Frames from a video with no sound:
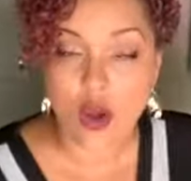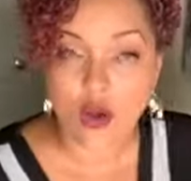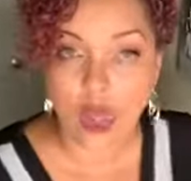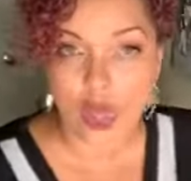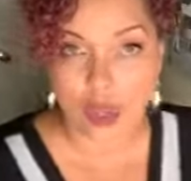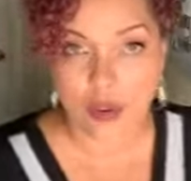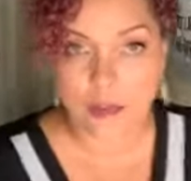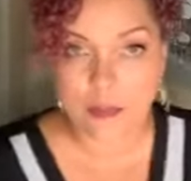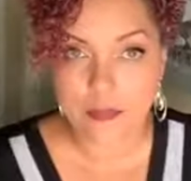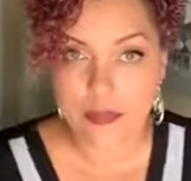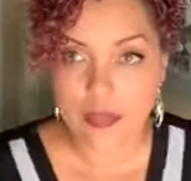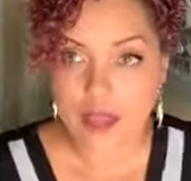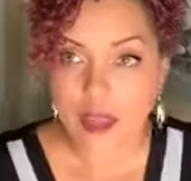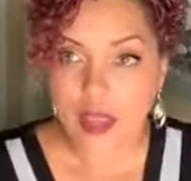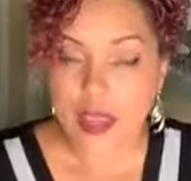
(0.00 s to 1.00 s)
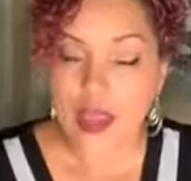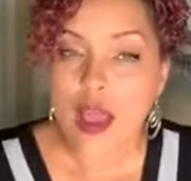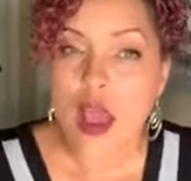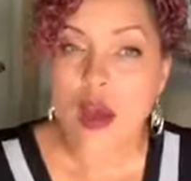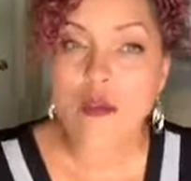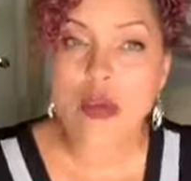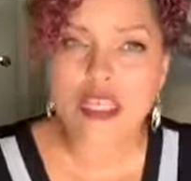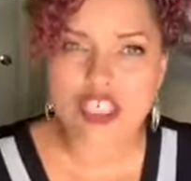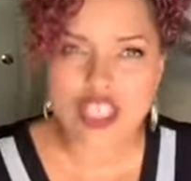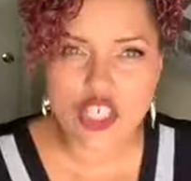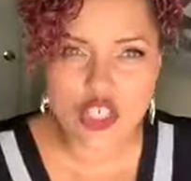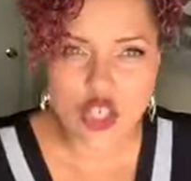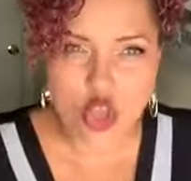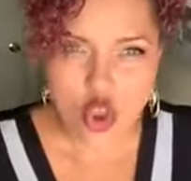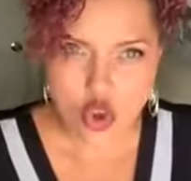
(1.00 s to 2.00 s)
Okay, how much
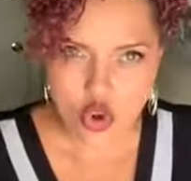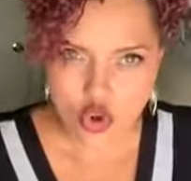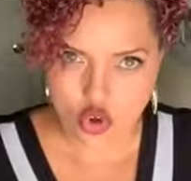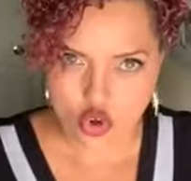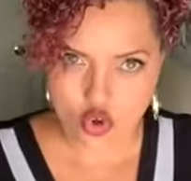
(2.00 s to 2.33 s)
is